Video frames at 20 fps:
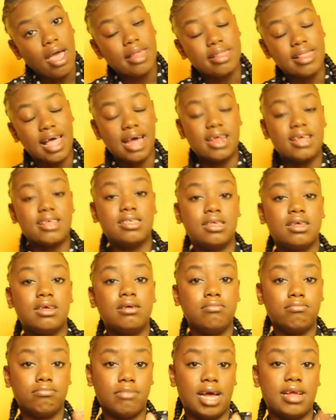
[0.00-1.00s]
that is
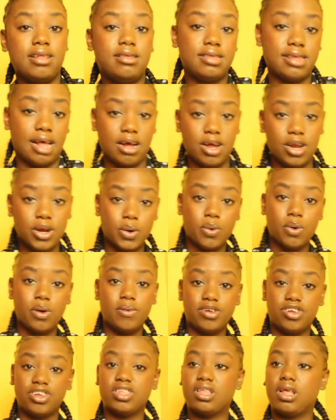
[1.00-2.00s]
my second goal,
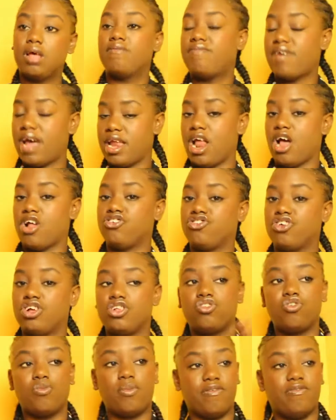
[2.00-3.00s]
which is financial.
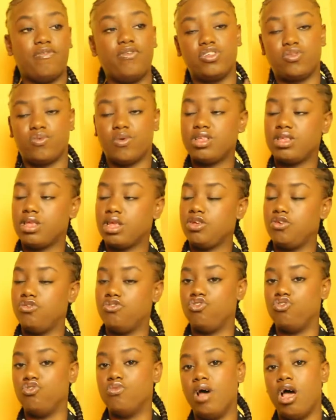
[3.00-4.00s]
So my first was
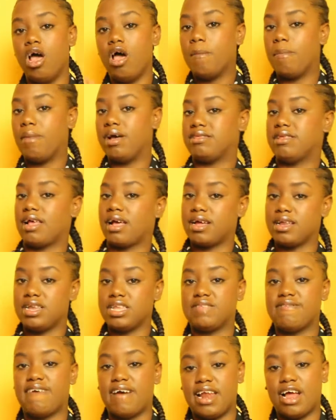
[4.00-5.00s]
YouTube, my second is
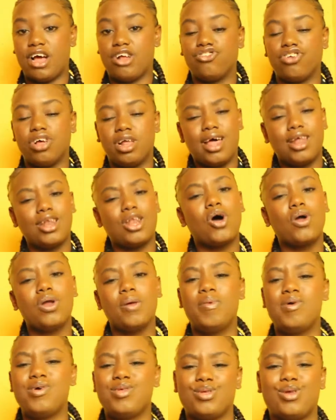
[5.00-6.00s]
financial, and now the
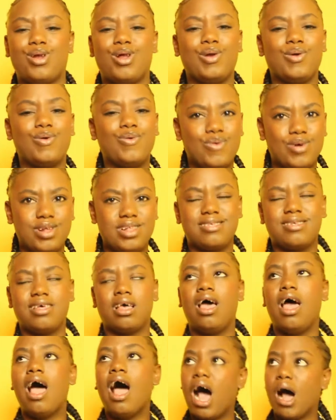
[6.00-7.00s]
personal goals.
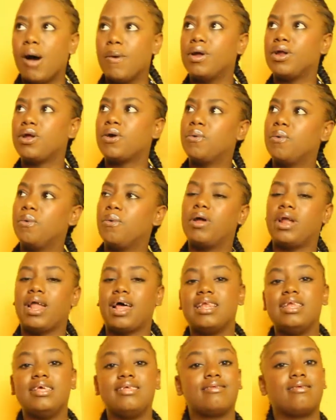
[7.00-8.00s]
I want to go on
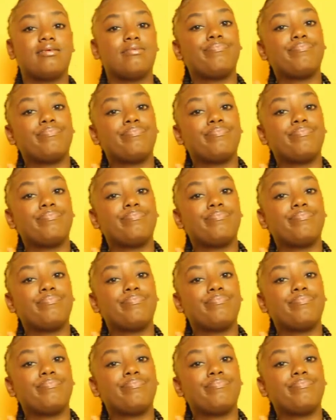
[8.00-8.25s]
at least